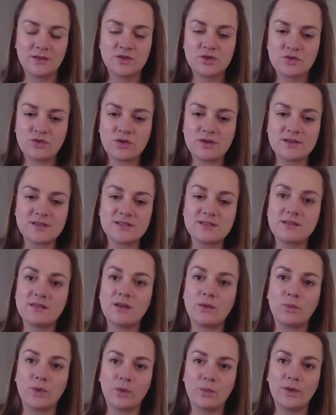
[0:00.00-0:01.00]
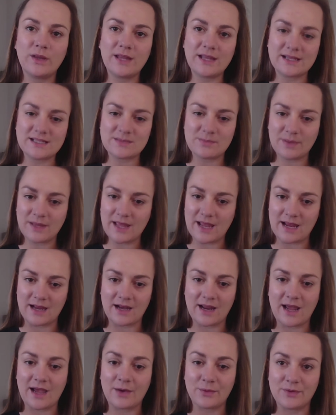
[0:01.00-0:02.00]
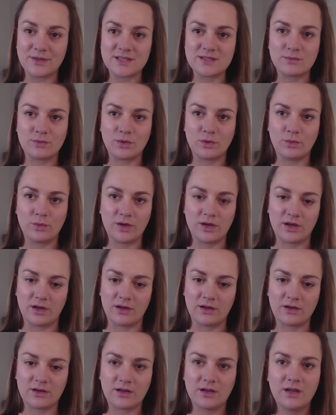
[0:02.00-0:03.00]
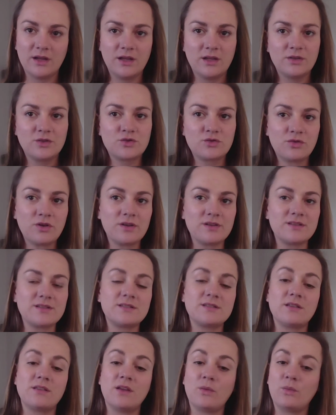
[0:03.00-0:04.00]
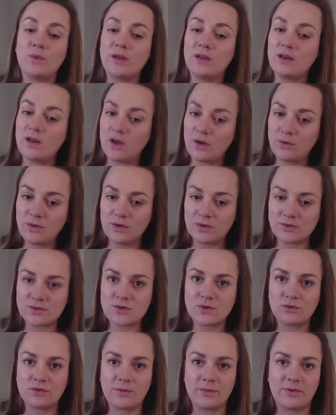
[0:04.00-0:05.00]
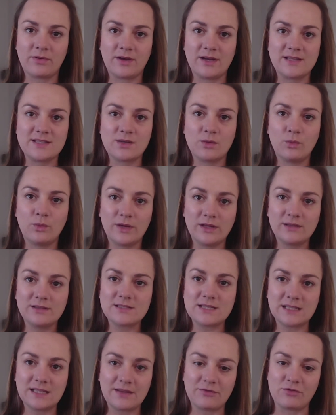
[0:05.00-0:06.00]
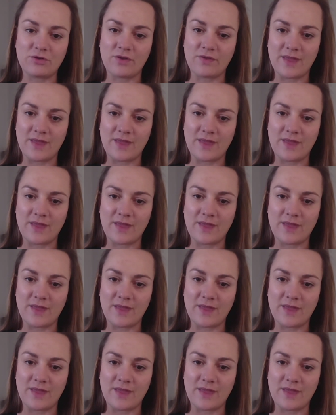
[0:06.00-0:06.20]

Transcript: Trust that we will explain how this will work. Trust that we know your tour operator will deliver